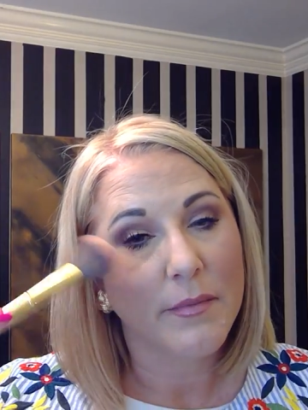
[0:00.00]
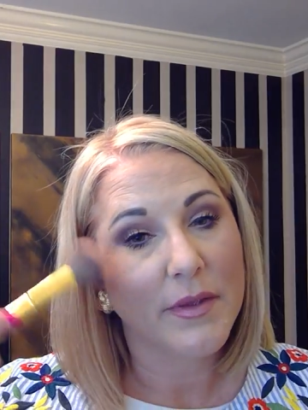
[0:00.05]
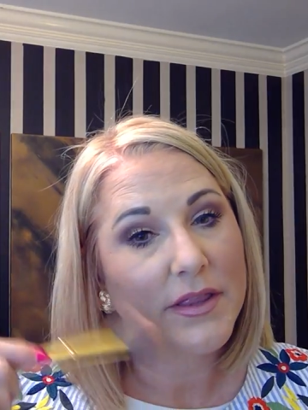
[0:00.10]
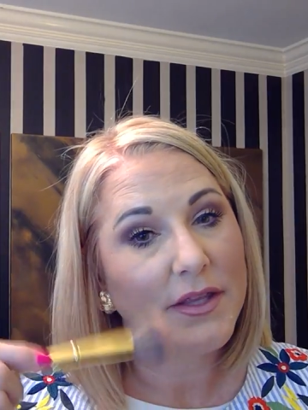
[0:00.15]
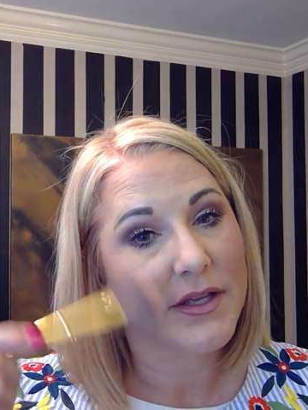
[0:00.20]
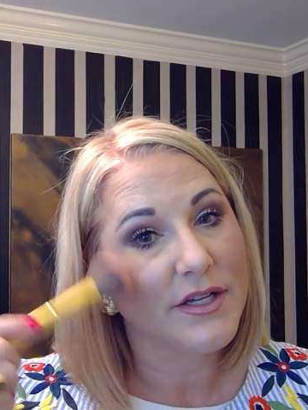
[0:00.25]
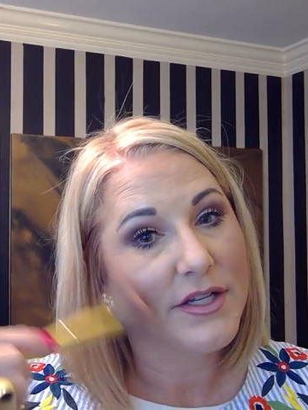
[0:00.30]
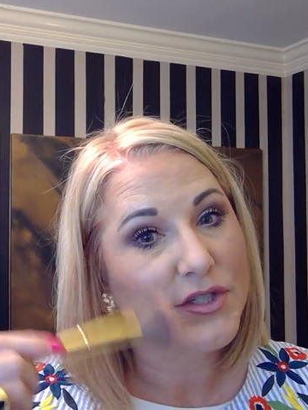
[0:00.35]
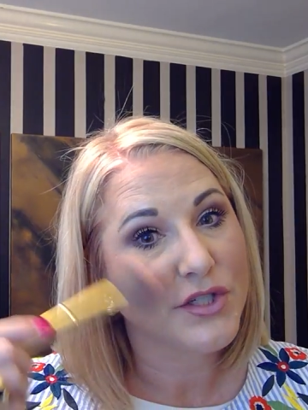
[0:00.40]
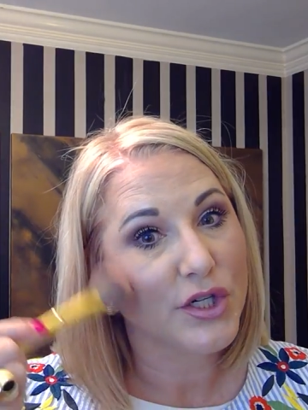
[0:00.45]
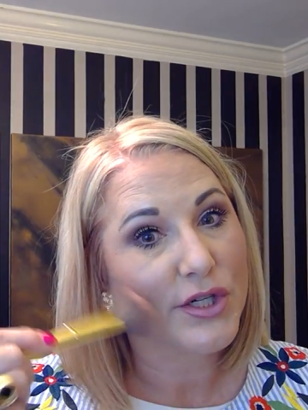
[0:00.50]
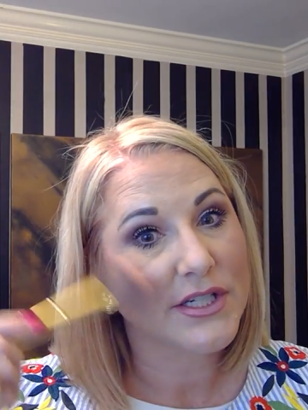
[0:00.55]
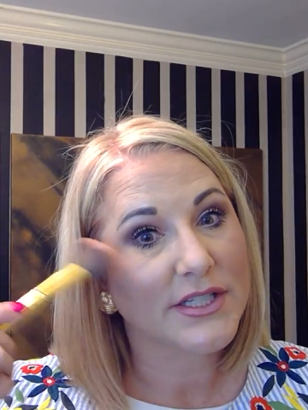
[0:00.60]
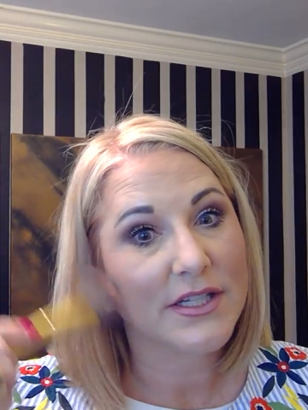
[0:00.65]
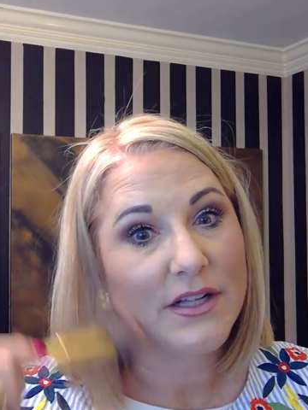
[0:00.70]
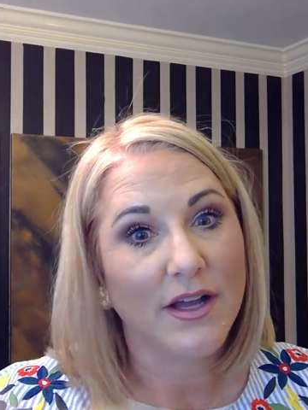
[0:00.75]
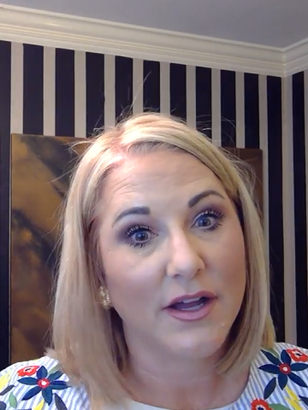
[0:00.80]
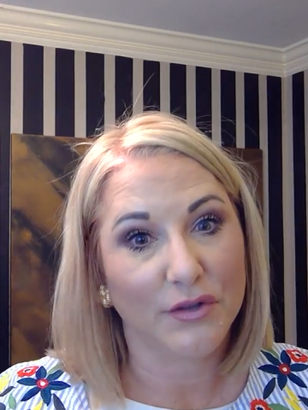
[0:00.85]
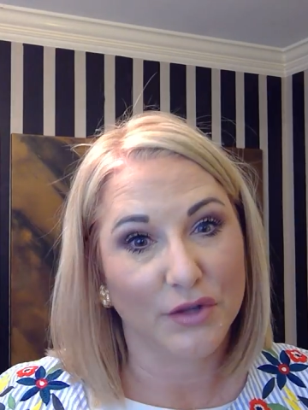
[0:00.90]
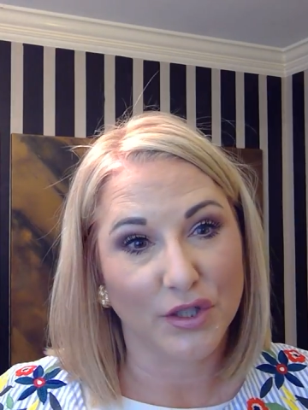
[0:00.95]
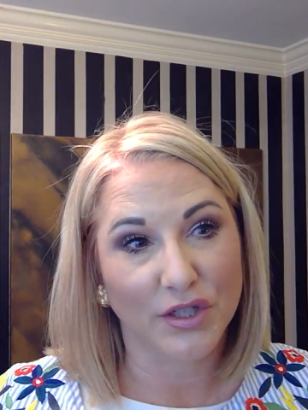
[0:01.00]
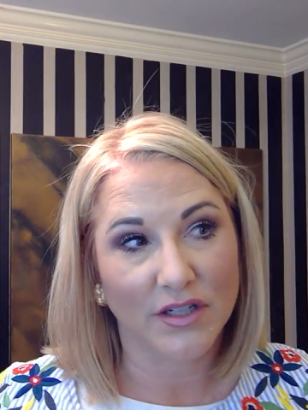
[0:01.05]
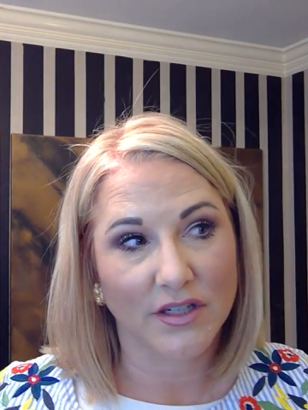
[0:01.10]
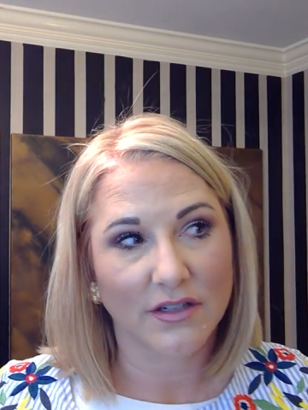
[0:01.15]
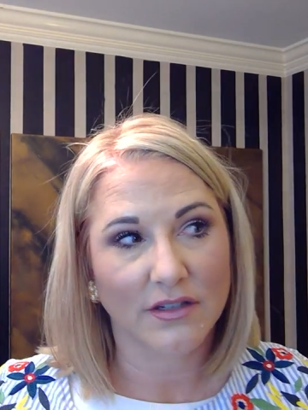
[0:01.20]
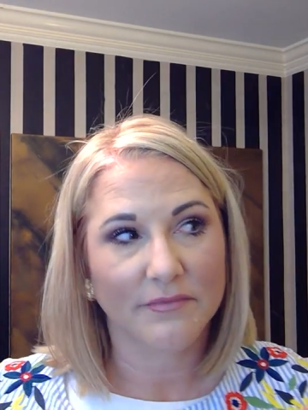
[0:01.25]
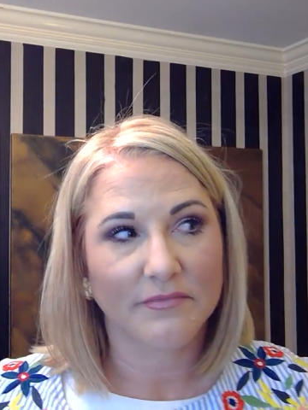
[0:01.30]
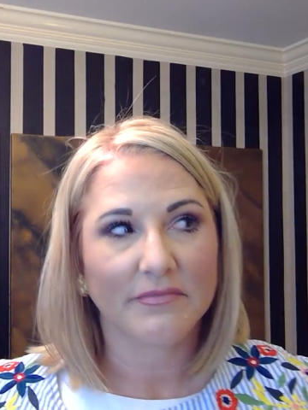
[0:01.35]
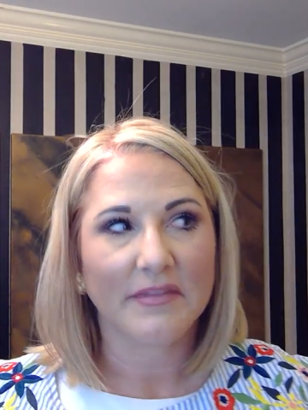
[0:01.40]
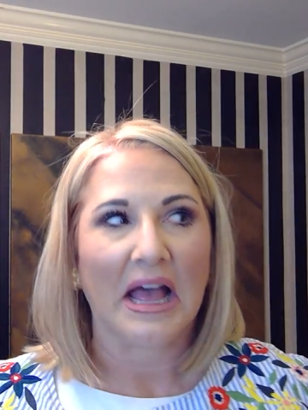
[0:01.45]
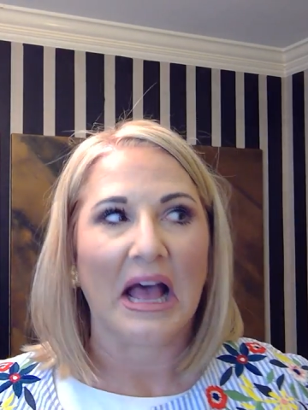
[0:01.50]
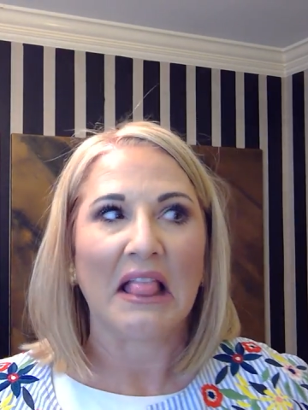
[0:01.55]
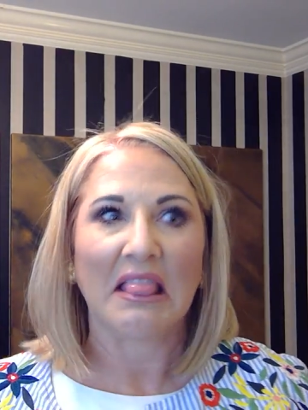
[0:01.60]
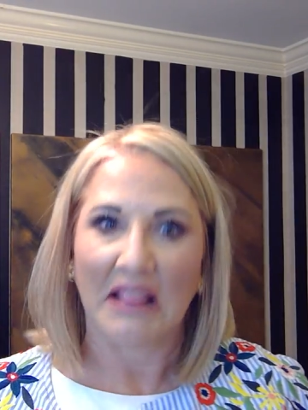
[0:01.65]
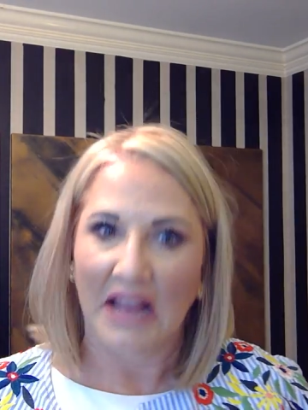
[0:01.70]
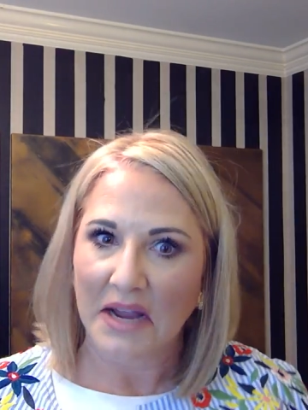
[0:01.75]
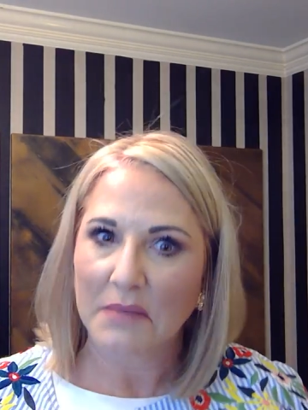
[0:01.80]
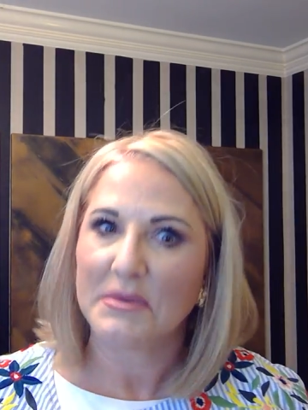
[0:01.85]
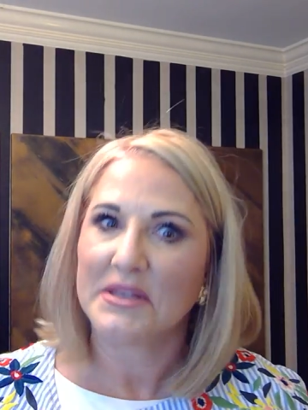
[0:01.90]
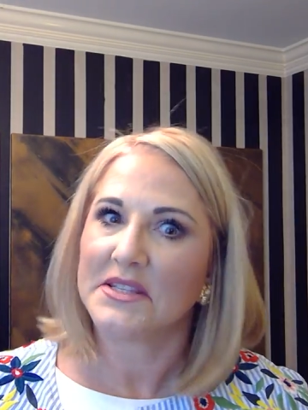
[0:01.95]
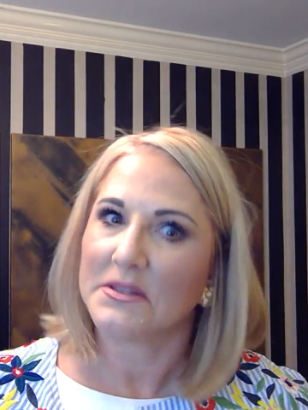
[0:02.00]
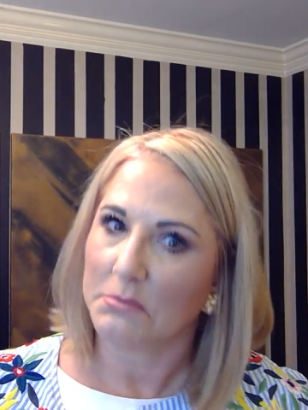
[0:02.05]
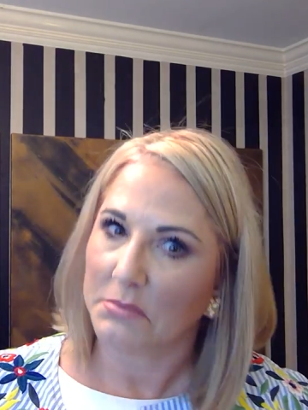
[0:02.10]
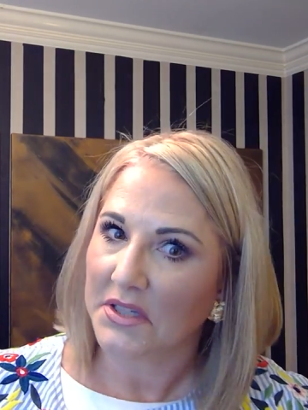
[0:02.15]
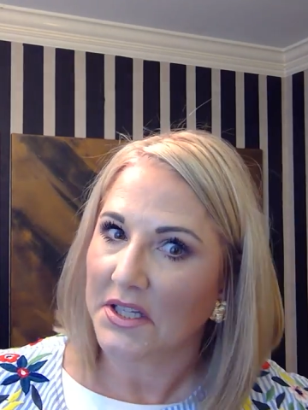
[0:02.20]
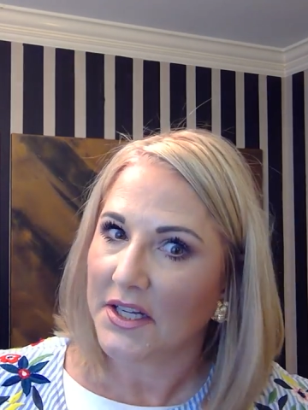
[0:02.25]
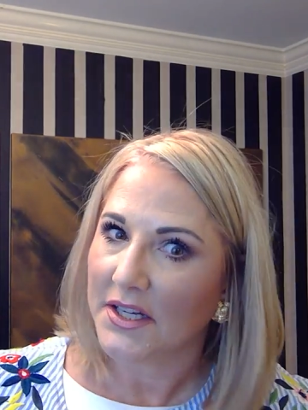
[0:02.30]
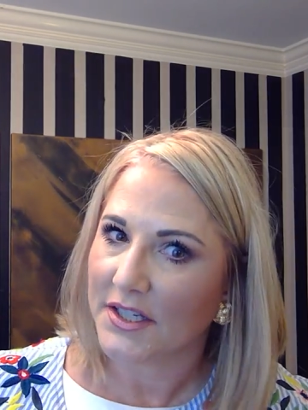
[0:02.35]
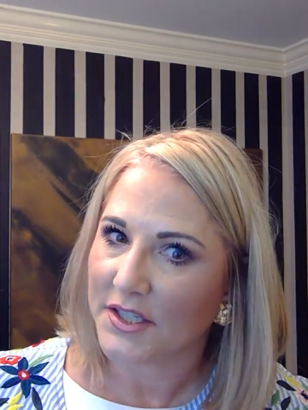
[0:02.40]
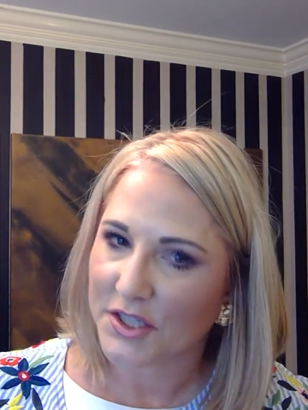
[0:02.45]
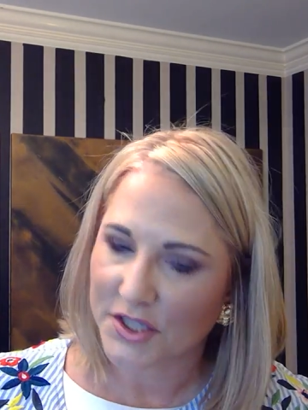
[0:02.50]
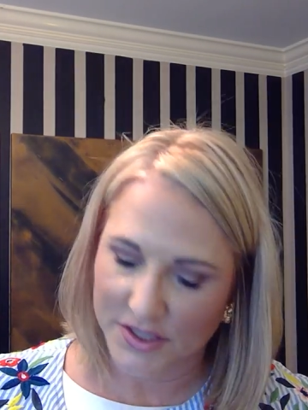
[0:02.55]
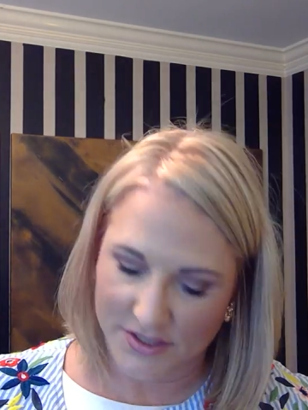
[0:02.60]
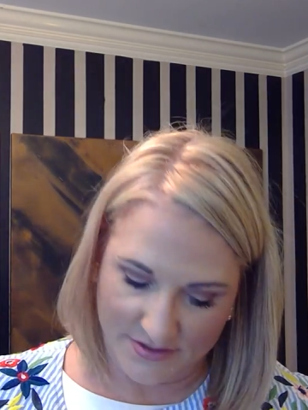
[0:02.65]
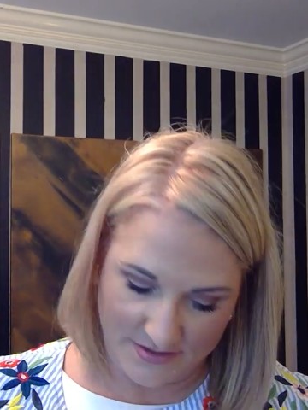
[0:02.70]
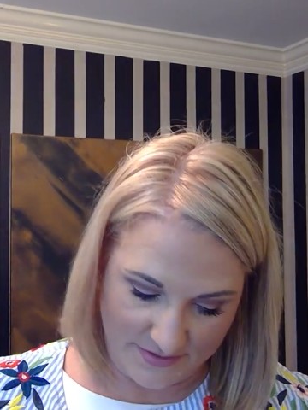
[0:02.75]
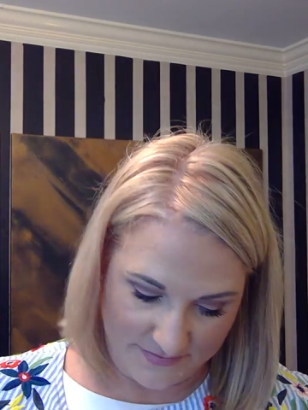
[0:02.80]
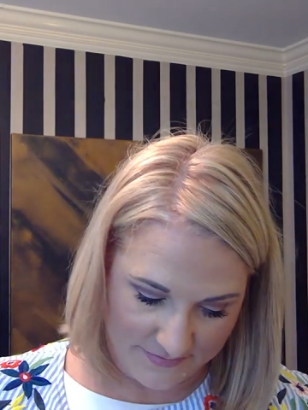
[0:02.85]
mean the circus clown look. I like me some blush.